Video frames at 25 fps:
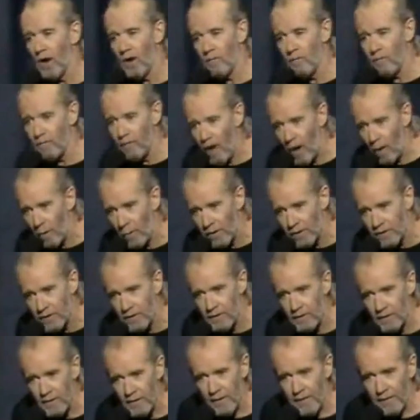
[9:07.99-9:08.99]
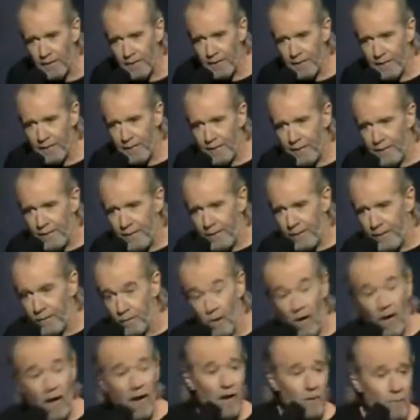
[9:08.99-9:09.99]
to vomit.
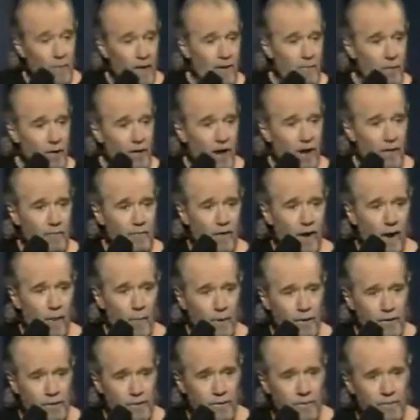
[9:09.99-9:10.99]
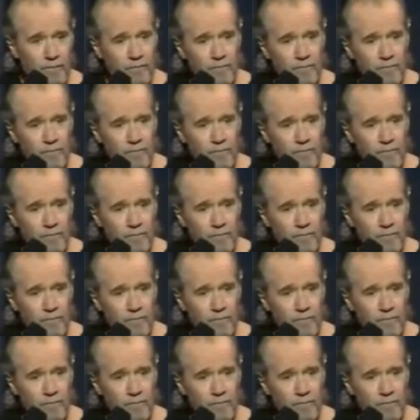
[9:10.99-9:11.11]
Well, maybe not vomit.